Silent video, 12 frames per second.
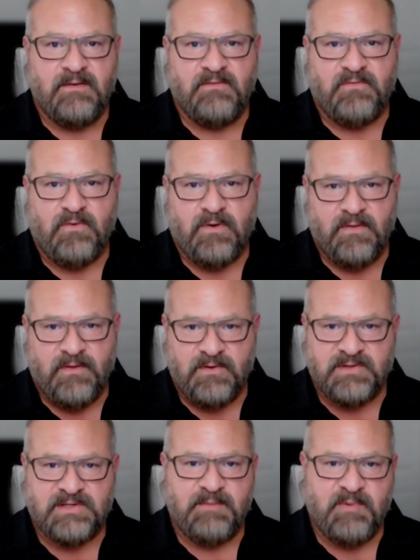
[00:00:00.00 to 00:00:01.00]
for
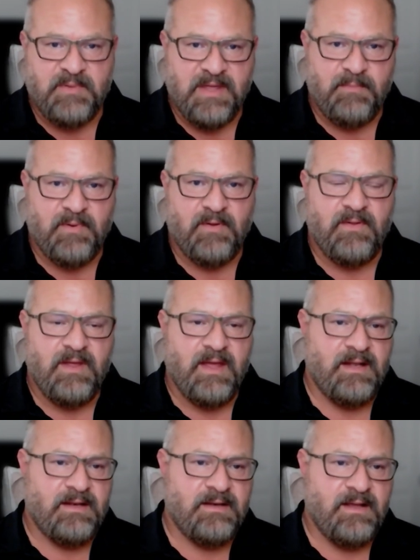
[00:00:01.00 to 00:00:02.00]
those type of people
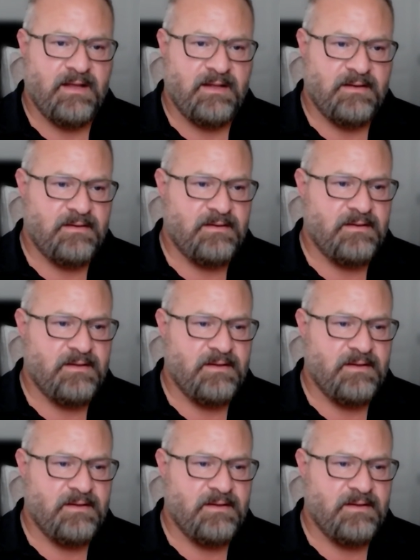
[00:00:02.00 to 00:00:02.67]
and and